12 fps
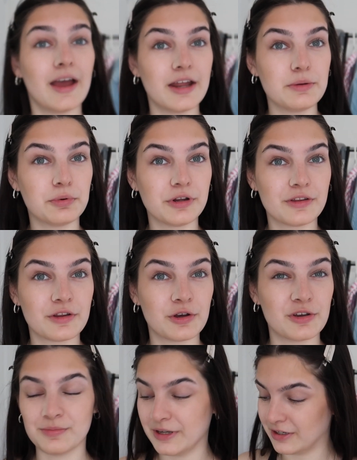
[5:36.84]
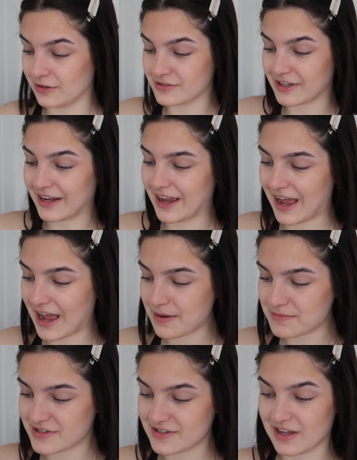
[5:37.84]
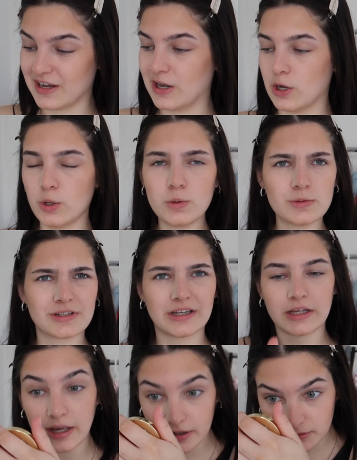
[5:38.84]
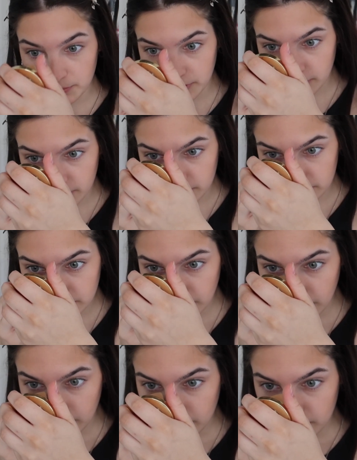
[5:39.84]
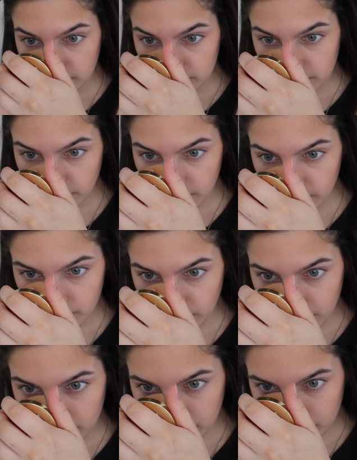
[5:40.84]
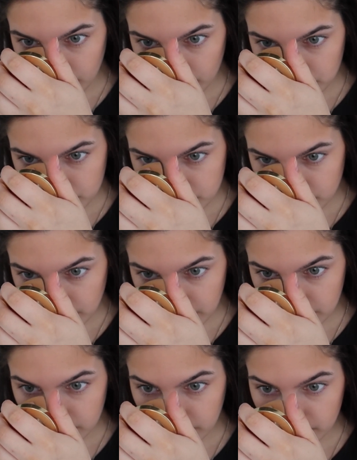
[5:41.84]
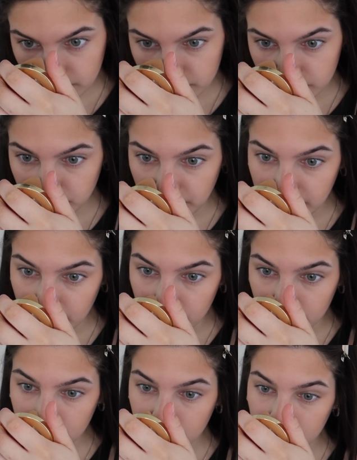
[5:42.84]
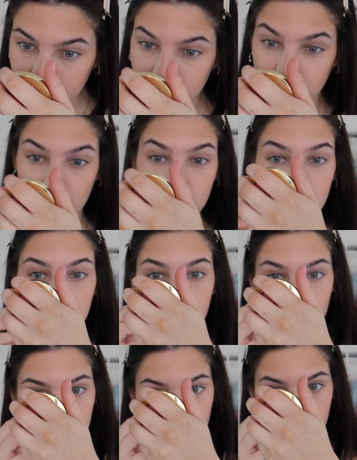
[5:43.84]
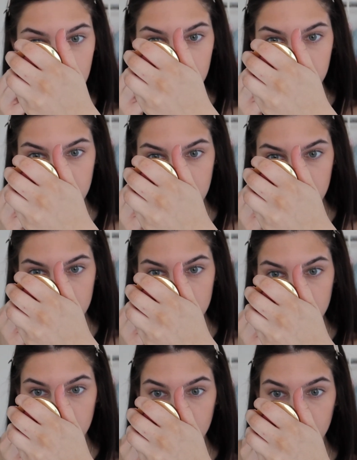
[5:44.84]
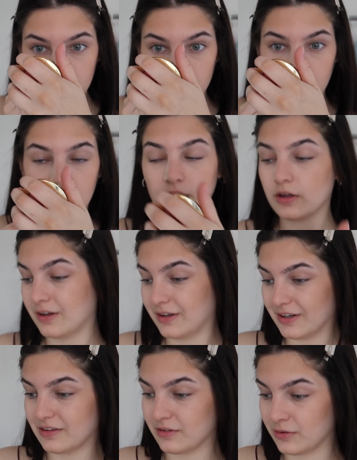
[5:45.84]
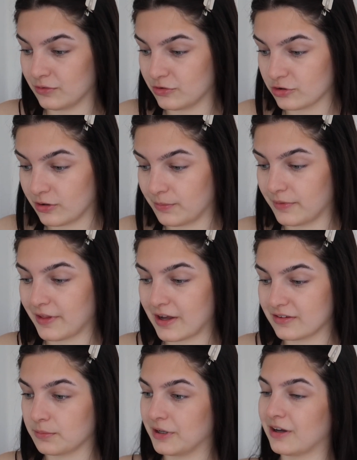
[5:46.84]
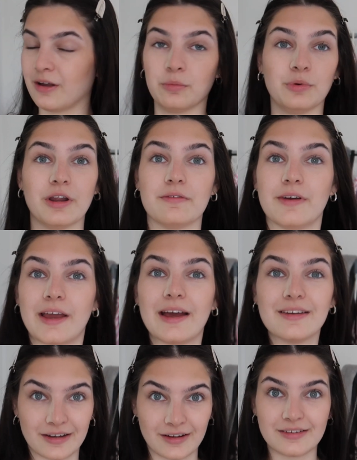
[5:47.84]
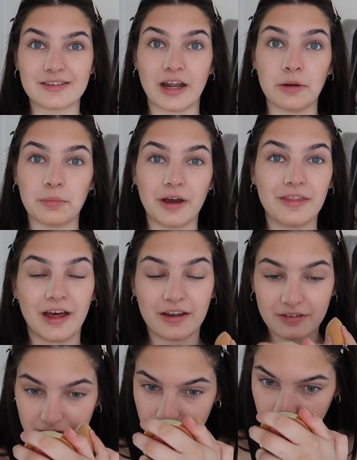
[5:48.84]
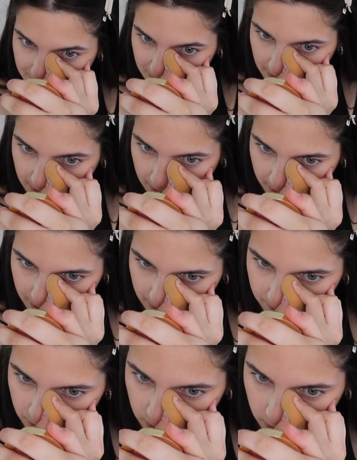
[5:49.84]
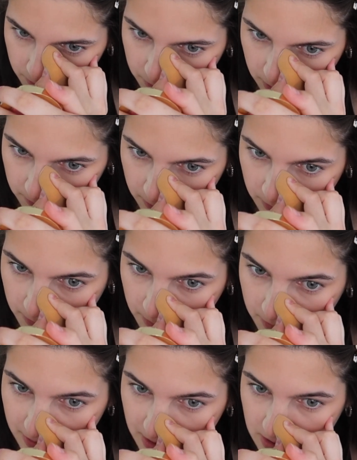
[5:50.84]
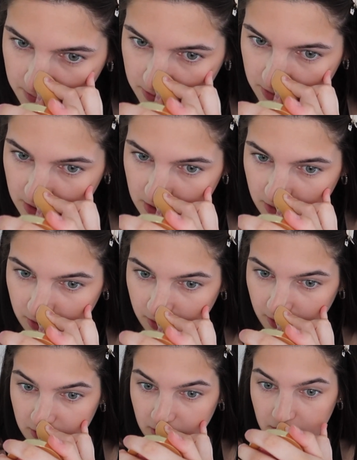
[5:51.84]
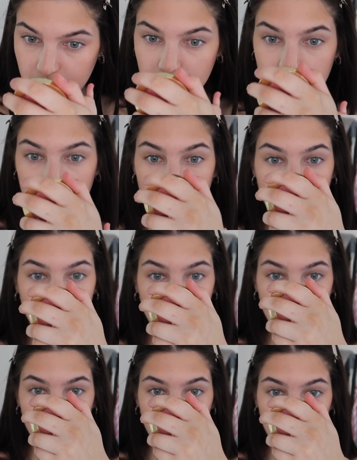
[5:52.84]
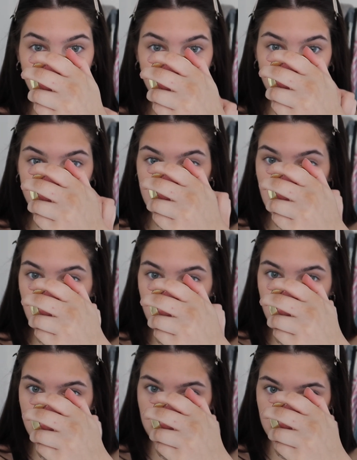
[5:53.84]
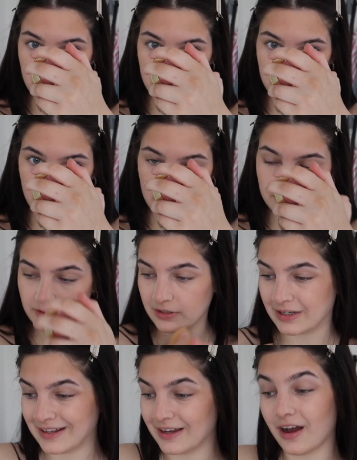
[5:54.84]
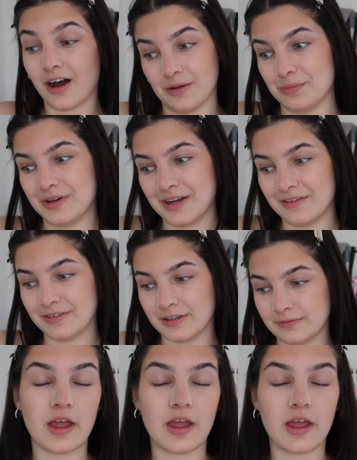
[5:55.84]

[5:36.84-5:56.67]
Anybody that knows me knows I absolutely hate my nose, so I will do anything to make it look skinnier without having to get a nose job. That is something I will never get, and I stand by that. Honestly, I have no problem with anybody that does. You do you, boo. But personally, I would never.